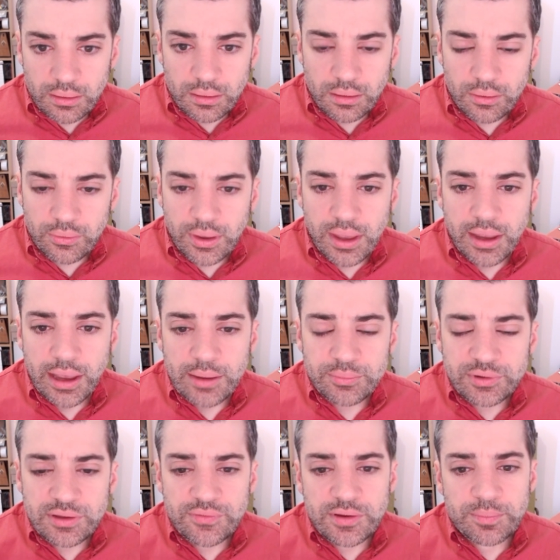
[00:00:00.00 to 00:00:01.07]
Okay,
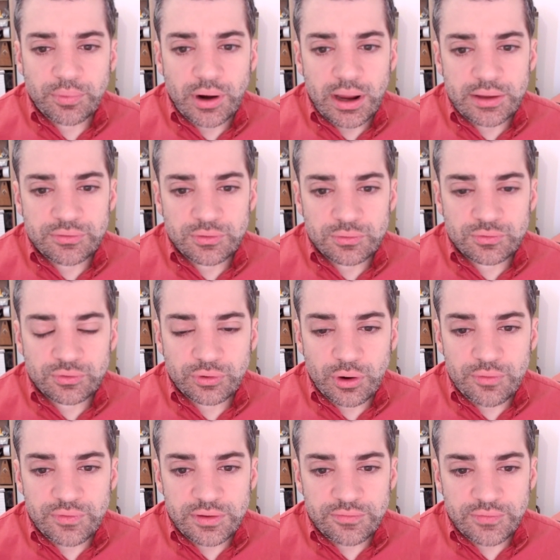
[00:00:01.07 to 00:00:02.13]
M T V prize whose
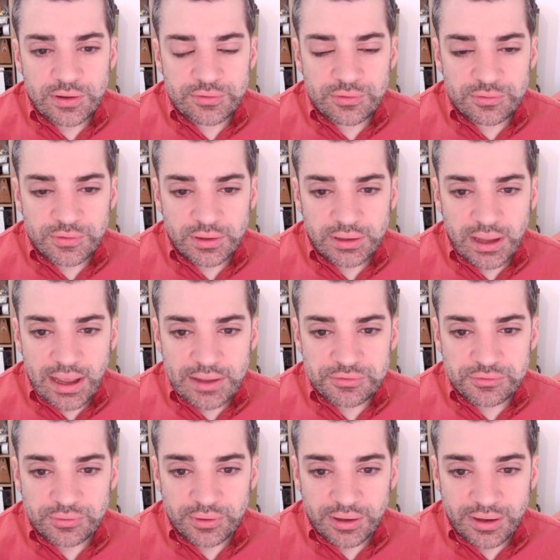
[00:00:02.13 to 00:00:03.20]
trophy features an
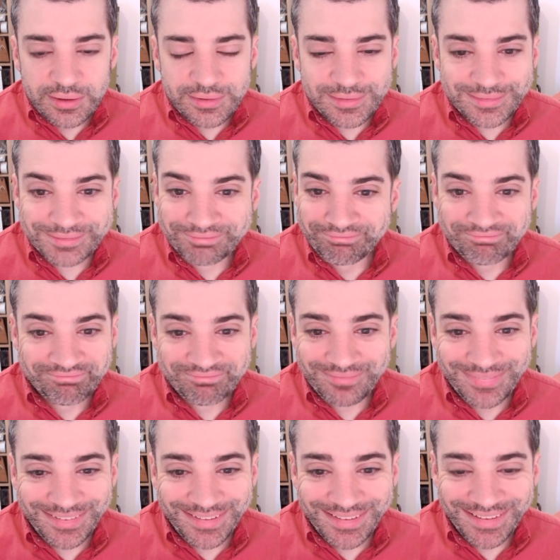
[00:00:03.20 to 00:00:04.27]
astronaut.
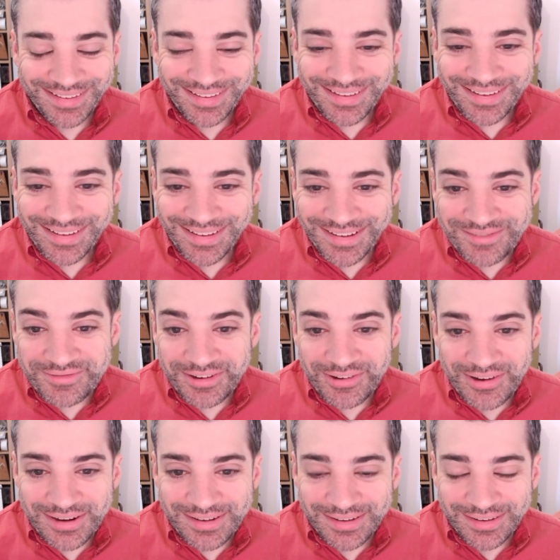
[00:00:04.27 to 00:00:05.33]
I have no
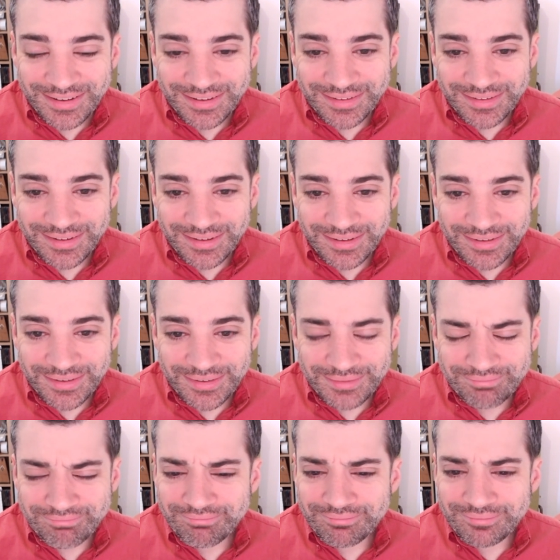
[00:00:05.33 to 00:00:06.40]
idea.
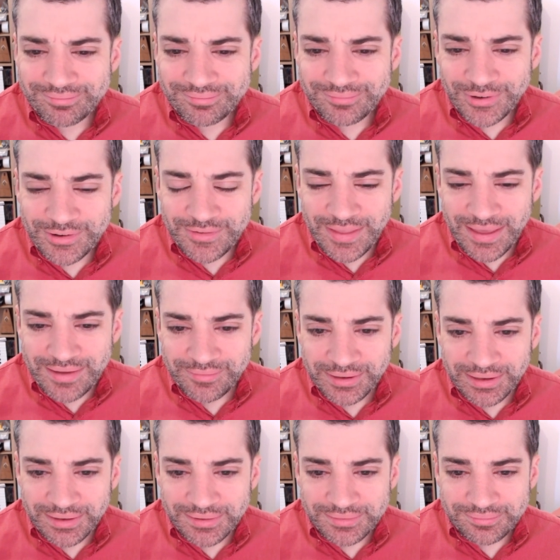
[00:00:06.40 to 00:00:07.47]
What does that
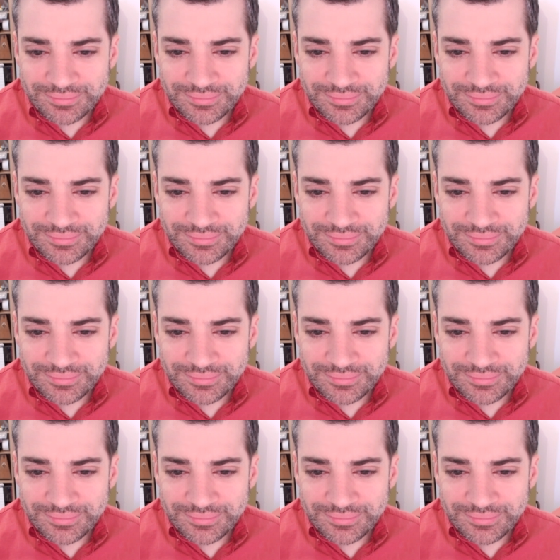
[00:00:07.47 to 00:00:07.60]
mean?